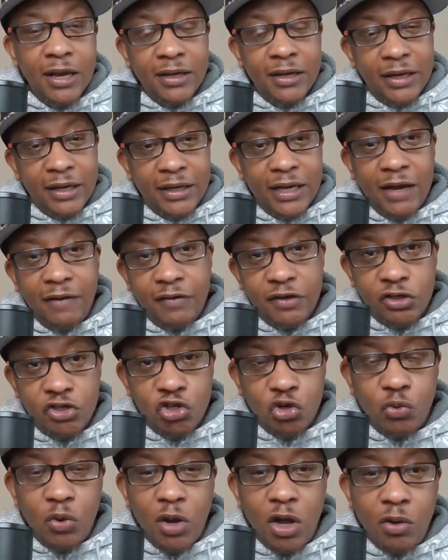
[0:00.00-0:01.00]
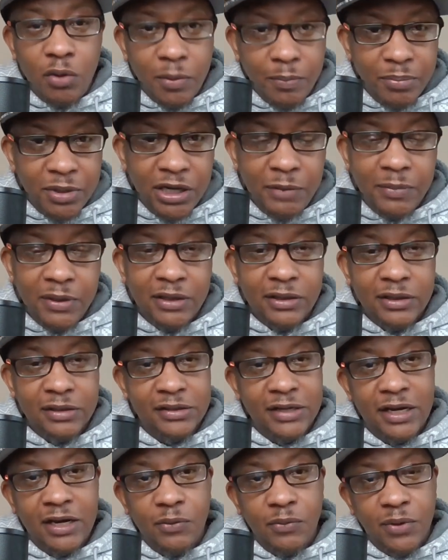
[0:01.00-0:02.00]
They gave it to Joel Embiid because
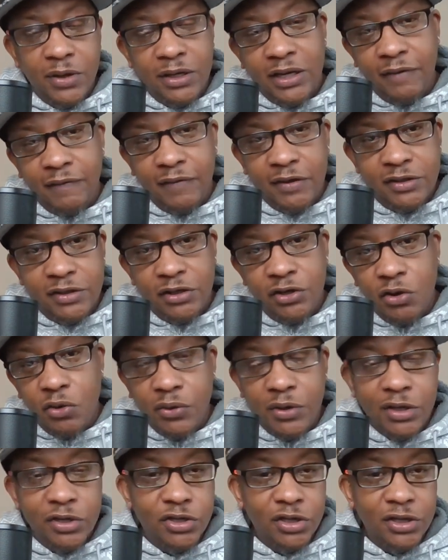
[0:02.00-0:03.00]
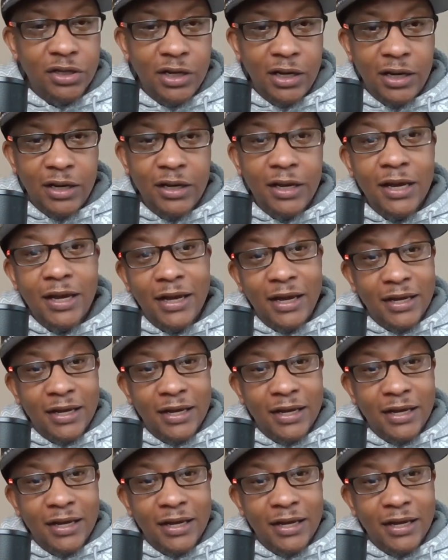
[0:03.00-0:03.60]
they didn't want to give it to Jokic again.